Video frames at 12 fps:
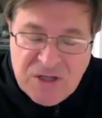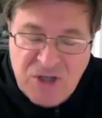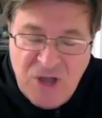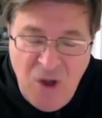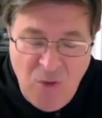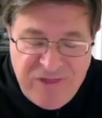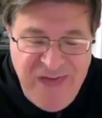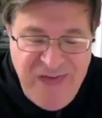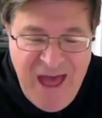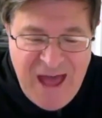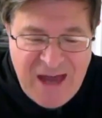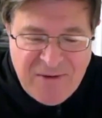So with
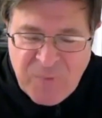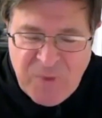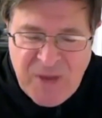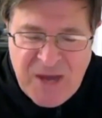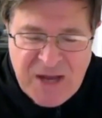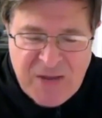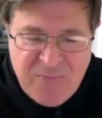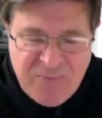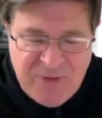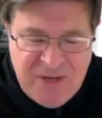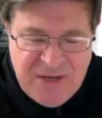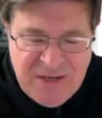that, we kind of
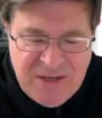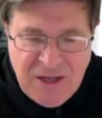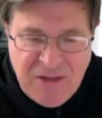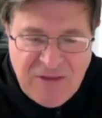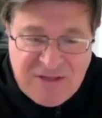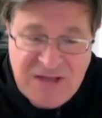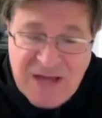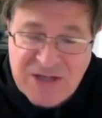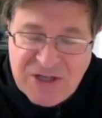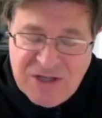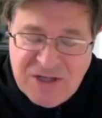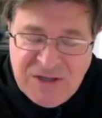complete the
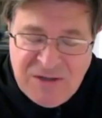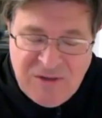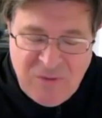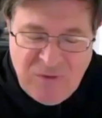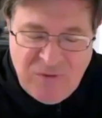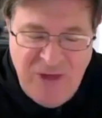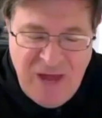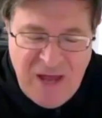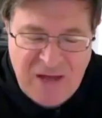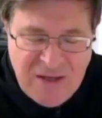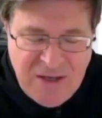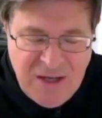section that we
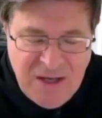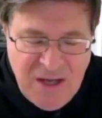read.